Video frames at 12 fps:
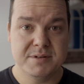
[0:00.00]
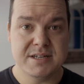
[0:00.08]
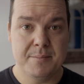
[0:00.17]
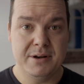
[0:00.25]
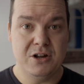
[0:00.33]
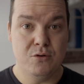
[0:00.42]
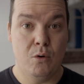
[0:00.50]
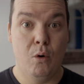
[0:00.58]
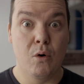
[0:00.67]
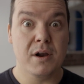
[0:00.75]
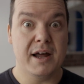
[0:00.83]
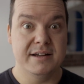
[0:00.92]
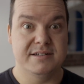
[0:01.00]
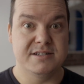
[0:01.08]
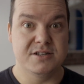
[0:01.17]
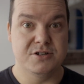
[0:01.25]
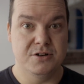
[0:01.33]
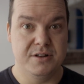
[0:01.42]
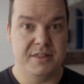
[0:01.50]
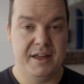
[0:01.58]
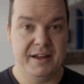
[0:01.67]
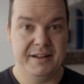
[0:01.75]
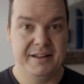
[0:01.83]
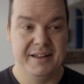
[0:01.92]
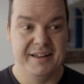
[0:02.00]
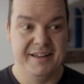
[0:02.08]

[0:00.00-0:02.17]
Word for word: somebody who organizes a certain thing